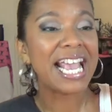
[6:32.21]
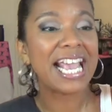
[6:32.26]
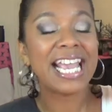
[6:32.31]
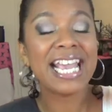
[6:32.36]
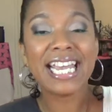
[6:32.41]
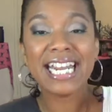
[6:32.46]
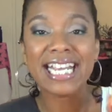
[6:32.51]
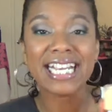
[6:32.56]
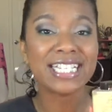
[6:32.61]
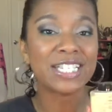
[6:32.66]

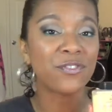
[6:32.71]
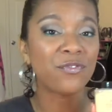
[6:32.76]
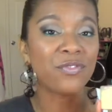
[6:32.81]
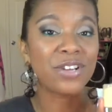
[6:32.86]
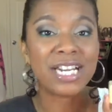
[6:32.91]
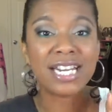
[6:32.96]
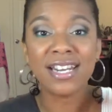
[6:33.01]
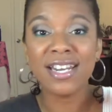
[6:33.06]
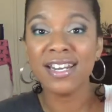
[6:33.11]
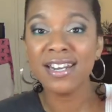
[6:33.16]
It is
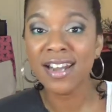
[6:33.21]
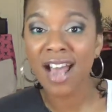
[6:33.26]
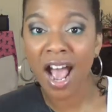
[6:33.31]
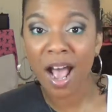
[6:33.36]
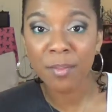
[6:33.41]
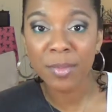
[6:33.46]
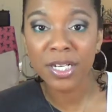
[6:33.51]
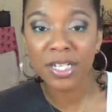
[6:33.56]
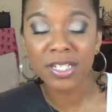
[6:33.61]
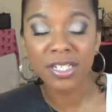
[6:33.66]

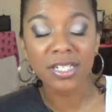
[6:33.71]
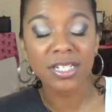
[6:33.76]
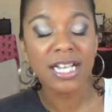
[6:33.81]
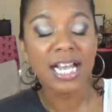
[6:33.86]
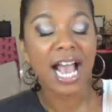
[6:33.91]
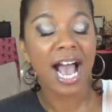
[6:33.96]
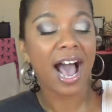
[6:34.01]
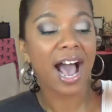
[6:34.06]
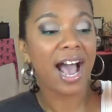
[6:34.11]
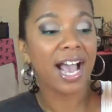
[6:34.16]
phenomenal.
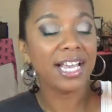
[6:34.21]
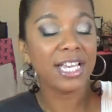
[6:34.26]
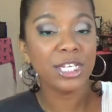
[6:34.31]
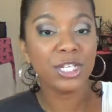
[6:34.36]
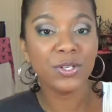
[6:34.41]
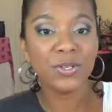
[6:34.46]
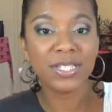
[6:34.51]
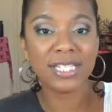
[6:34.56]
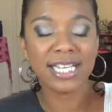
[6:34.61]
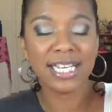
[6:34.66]
I
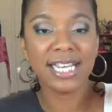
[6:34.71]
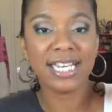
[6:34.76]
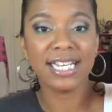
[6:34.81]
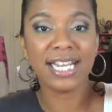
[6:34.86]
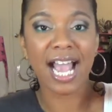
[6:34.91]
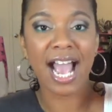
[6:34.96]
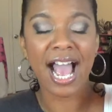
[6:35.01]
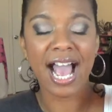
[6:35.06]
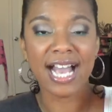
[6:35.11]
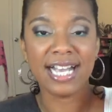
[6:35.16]
use
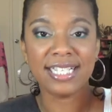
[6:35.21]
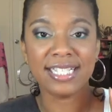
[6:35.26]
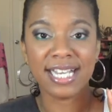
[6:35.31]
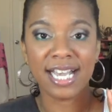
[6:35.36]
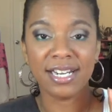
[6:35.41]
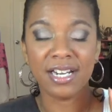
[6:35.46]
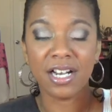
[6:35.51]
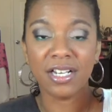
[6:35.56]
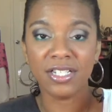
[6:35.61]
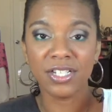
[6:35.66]
it as
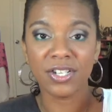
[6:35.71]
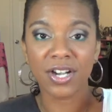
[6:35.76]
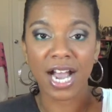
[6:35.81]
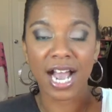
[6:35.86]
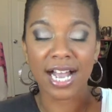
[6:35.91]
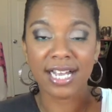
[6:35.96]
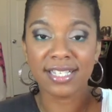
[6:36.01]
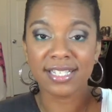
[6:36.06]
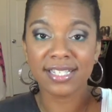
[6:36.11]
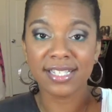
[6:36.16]
an under
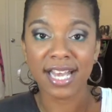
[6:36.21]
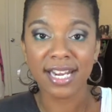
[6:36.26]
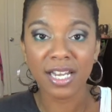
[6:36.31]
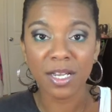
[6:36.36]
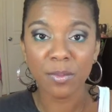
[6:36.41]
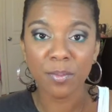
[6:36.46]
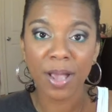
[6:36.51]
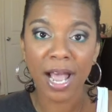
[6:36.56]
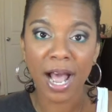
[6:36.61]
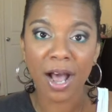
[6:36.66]
eye
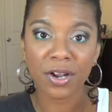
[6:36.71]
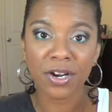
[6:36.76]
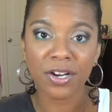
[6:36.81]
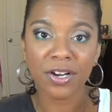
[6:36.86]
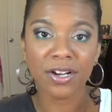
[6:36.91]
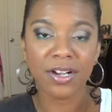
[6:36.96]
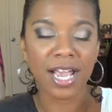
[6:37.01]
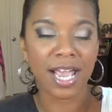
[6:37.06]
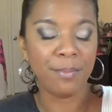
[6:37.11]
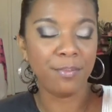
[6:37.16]
setting
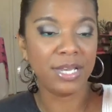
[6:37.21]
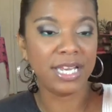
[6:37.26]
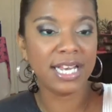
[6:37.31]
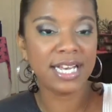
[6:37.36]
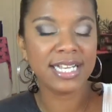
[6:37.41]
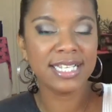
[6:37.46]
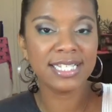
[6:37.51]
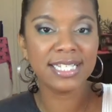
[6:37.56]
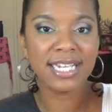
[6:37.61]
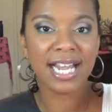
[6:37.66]
powder, and
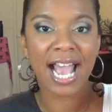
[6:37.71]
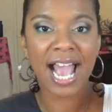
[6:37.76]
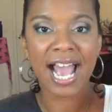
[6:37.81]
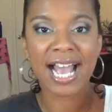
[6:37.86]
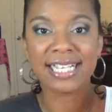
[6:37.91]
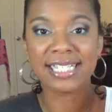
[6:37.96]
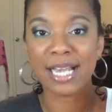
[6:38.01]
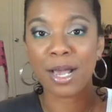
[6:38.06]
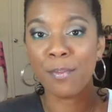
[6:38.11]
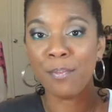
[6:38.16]
because it
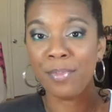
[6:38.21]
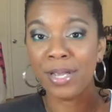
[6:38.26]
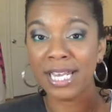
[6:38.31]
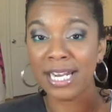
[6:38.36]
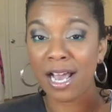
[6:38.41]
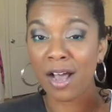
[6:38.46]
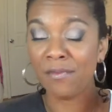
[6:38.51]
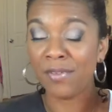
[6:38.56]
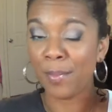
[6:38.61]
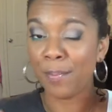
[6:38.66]
has a
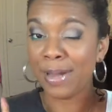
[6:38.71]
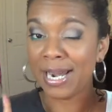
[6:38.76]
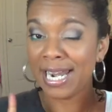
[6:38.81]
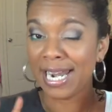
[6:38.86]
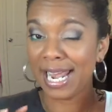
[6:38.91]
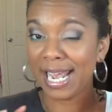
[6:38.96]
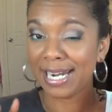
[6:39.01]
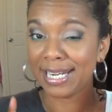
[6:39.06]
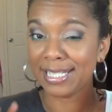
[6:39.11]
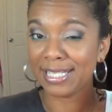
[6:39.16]
bit of a
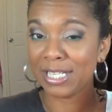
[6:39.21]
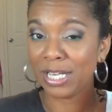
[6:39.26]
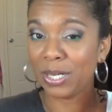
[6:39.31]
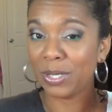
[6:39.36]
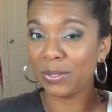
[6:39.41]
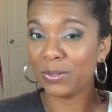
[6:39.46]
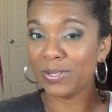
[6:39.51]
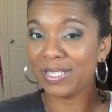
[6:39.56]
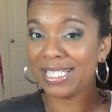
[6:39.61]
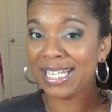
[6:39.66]
banana
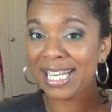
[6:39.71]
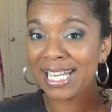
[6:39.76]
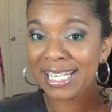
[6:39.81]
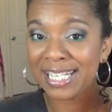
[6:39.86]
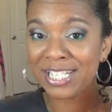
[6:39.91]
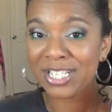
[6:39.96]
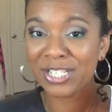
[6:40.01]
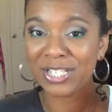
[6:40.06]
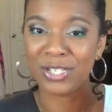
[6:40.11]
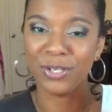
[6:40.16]
tone
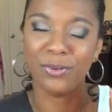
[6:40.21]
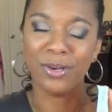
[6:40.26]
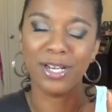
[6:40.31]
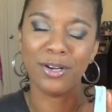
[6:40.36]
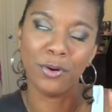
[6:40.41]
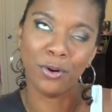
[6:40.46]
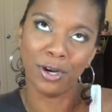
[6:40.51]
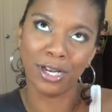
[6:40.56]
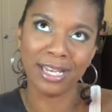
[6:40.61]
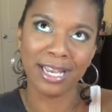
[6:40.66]
tinge to
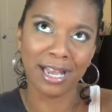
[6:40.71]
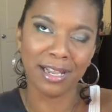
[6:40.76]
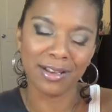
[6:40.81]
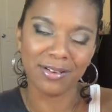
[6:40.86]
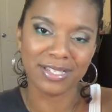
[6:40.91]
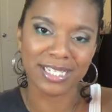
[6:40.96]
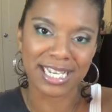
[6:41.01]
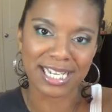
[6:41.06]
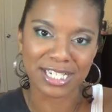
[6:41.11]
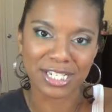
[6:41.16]
it or a
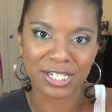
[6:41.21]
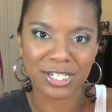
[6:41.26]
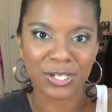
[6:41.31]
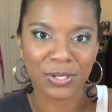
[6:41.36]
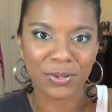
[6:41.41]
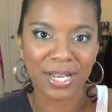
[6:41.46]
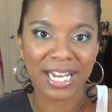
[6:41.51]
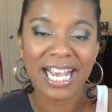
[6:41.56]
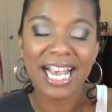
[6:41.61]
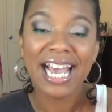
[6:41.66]
yellow tinge
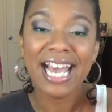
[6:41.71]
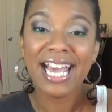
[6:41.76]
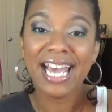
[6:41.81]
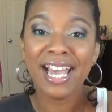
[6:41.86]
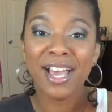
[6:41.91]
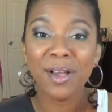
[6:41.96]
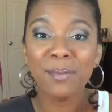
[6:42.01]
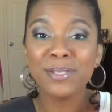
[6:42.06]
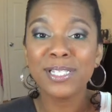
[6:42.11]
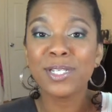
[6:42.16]
to it, it
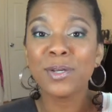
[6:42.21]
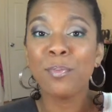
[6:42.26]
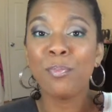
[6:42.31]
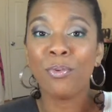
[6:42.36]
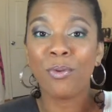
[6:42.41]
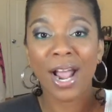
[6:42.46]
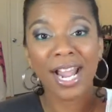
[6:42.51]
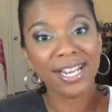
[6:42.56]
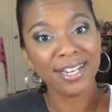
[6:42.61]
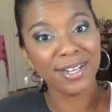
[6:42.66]
helps to
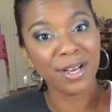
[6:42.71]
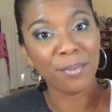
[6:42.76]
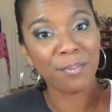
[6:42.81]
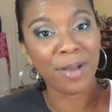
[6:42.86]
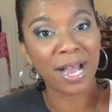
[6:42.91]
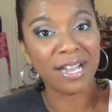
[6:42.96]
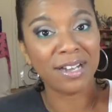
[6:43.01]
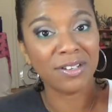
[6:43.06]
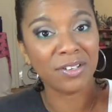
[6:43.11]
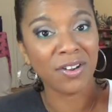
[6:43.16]
brighten up
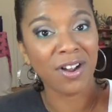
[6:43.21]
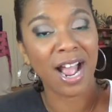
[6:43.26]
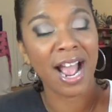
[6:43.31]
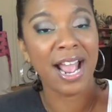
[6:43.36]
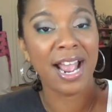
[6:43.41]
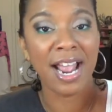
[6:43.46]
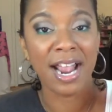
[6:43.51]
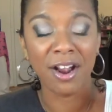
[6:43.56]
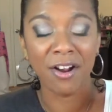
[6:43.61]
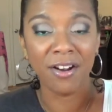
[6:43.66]
my under
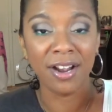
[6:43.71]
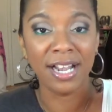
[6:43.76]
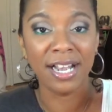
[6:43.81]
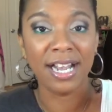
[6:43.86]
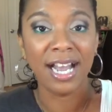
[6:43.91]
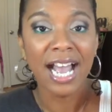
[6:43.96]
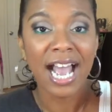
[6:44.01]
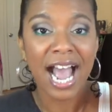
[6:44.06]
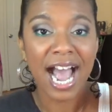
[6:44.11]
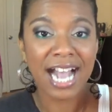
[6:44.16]
eye
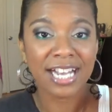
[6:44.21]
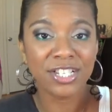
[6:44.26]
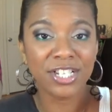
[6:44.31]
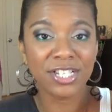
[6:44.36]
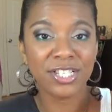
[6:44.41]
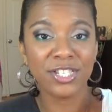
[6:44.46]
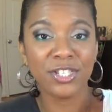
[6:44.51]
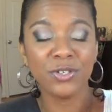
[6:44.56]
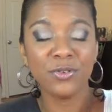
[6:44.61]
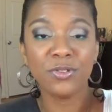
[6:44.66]
area. I
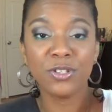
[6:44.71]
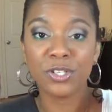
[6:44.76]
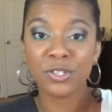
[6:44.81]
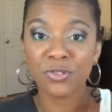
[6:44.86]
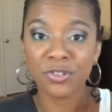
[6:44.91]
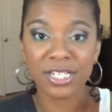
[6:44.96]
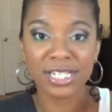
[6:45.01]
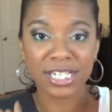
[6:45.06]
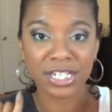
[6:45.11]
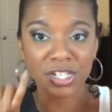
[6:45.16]
just do
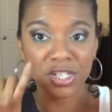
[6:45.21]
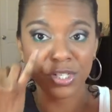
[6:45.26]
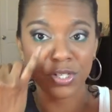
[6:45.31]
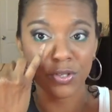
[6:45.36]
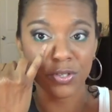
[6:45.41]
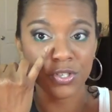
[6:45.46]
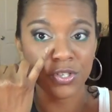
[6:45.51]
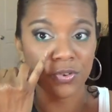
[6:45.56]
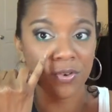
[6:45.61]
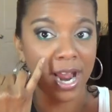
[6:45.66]
the
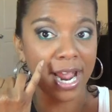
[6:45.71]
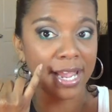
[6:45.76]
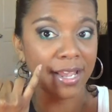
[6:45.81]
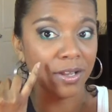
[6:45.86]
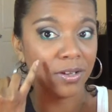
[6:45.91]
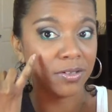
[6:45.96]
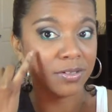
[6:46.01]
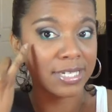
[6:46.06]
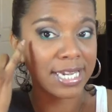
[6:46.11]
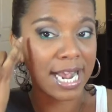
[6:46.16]
traditional
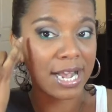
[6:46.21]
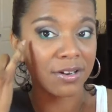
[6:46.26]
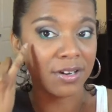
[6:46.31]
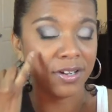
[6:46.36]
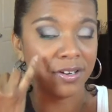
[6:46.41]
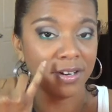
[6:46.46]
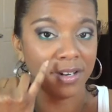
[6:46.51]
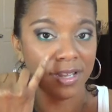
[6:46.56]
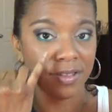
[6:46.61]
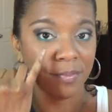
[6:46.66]
triangle down
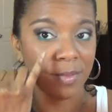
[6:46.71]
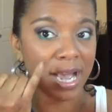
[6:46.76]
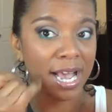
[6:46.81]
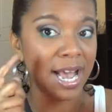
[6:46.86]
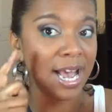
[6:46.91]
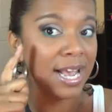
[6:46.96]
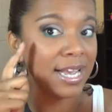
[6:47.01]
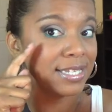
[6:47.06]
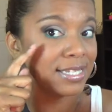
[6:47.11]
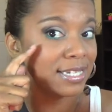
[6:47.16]
underneath my
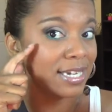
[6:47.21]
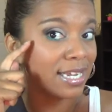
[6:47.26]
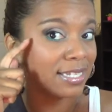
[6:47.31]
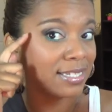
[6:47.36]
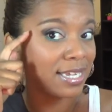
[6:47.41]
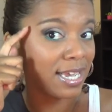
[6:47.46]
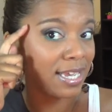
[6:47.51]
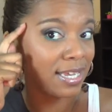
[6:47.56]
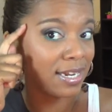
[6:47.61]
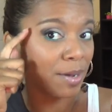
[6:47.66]
eyes and I
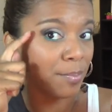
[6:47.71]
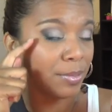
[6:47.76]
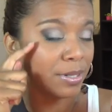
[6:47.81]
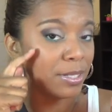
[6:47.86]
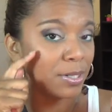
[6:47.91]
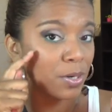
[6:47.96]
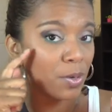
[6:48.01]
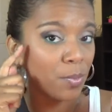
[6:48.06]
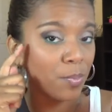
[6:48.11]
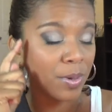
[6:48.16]
take it up a
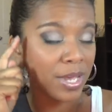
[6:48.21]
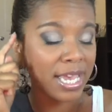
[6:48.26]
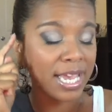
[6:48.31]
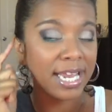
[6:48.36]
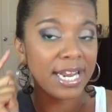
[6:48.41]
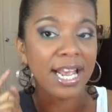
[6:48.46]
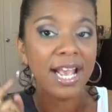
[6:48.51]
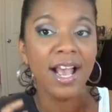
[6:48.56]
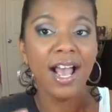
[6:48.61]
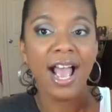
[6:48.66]
little
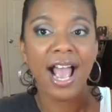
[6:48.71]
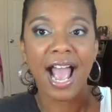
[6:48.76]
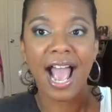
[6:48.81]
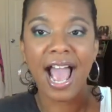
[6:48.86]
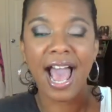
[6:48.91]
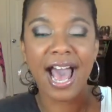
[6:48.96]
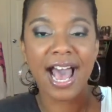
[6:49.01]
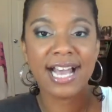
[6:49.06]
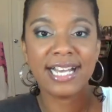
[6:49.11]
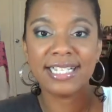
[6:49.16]
bit
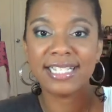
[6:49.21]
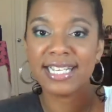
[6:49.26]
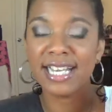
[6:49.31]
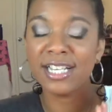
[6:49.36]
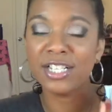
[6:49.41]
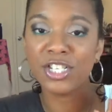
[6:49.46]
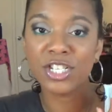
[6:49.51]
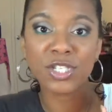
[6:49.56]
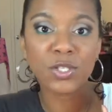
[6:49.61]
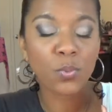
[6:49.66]
and
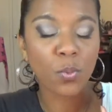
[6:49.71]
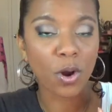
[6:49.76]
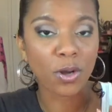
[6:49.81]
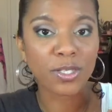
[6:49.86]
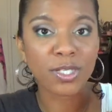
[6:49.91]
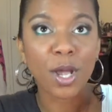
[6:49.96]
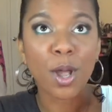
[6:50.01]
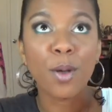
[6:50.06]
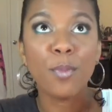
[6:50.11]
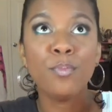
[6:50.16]
it just
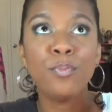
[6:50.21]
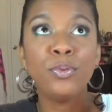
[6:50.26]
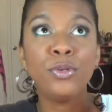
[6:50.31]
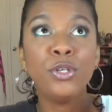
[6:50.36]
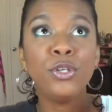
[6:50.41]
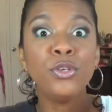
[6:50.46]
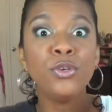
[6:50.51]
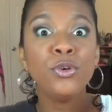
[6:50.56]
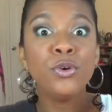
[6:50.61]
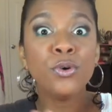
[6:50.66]
works
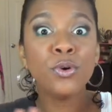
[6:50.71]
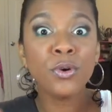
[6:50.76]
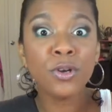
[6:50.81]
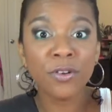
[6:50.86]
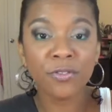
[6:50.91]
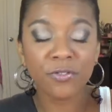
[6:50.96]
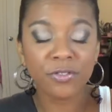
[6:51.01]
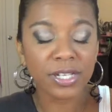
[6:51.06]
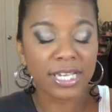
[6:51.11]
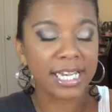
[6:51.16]

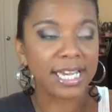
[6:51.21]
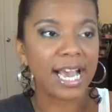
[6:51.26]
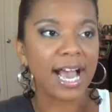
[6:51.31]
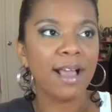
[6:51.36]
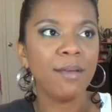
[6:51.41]
beautifully.